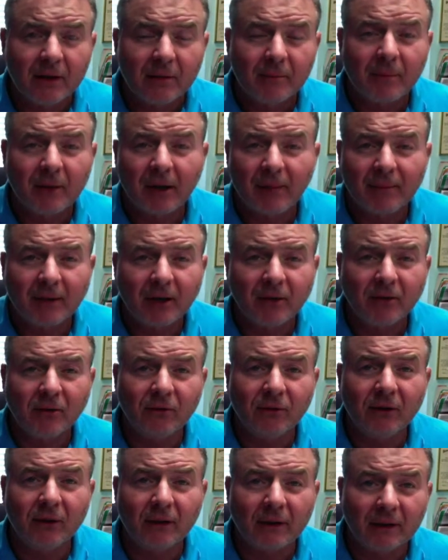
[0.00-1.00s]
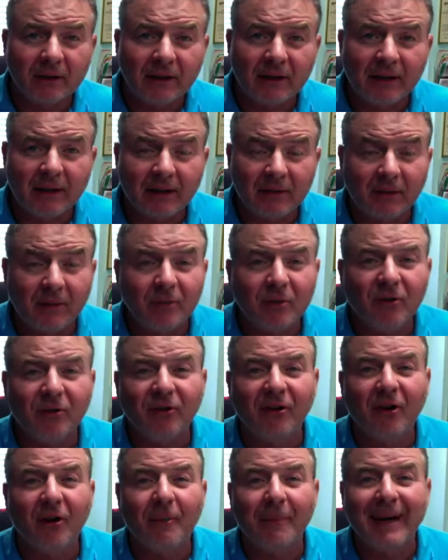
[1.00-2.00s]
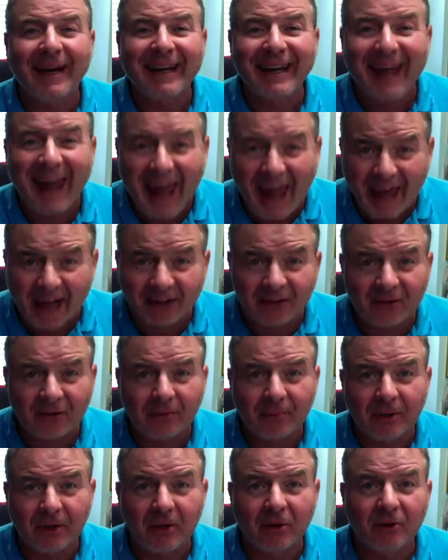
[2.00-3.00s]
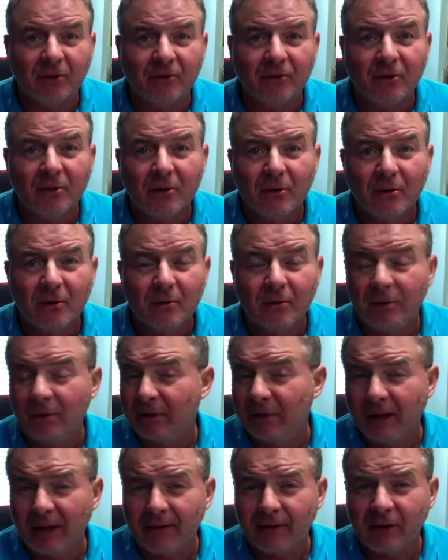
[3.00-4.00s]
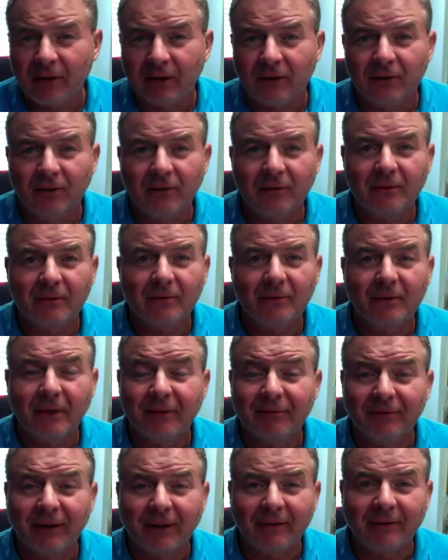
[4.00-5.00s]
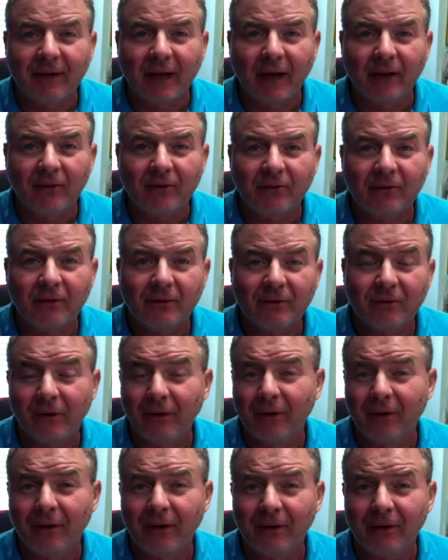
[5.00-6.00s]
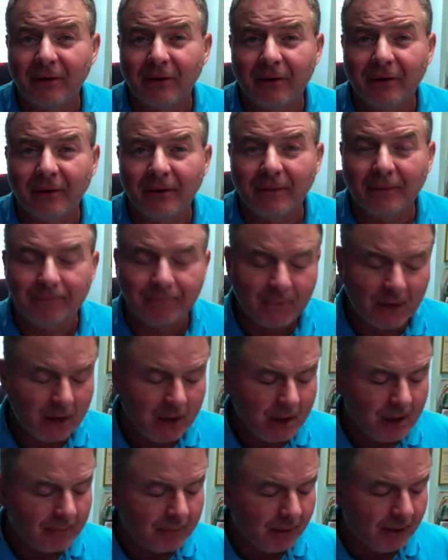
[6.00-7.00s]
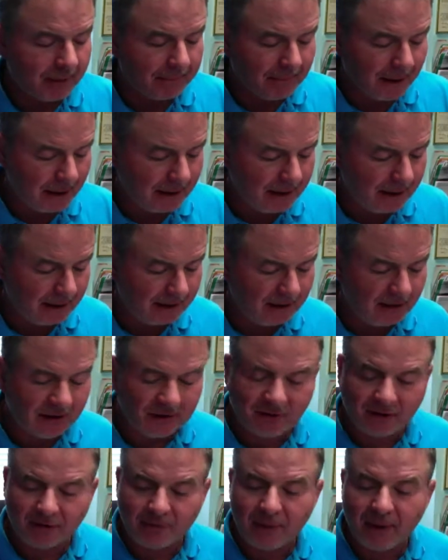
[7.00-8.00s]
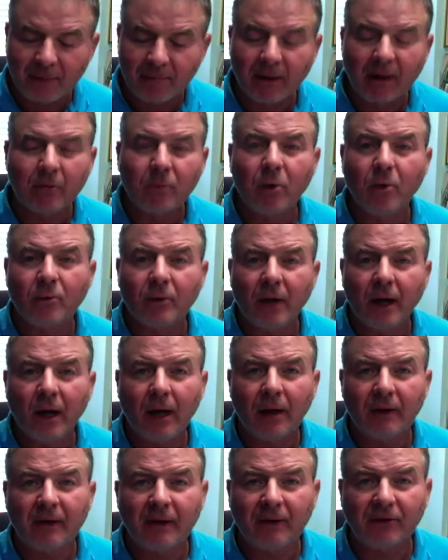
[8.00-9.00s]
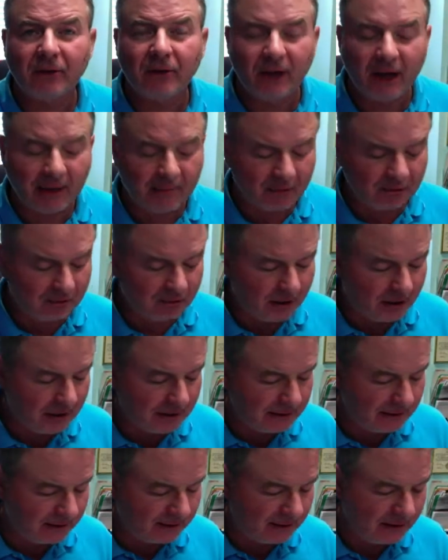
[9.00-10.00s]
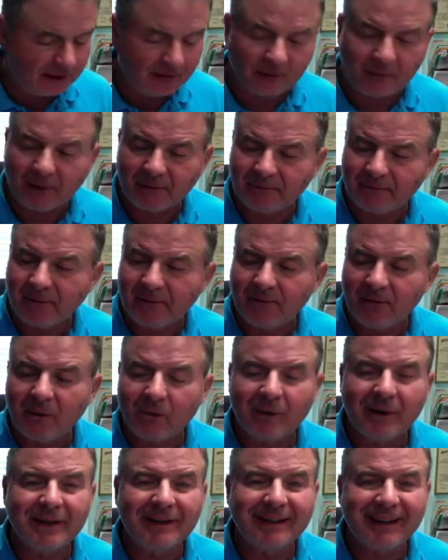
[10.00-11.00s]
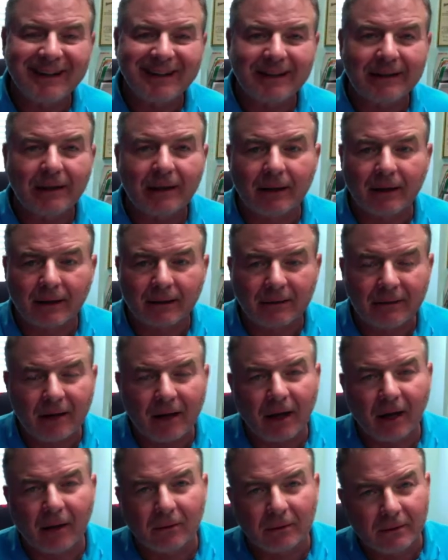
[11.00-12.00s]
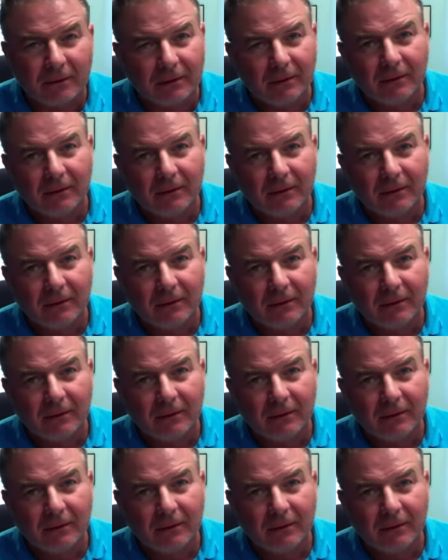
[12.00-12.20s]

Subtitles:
But I'm not using it on kids. I'm using it on my cats because we don't have kids. We have 5 cats. So there you go. But I got this. It's made by Qouya. It's on Amazon. This thing's about $51.99. Now,